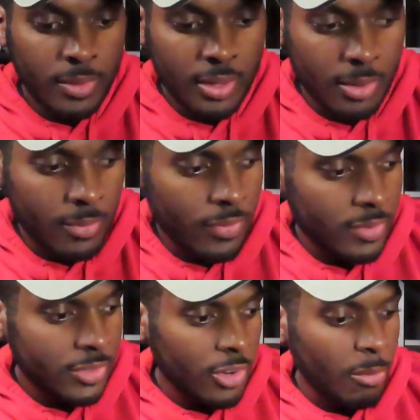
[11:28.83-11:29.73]
I can
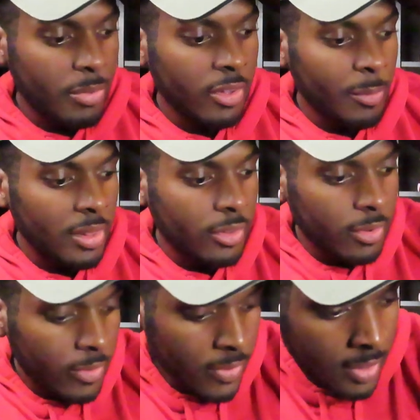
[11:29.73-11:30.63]
start building my little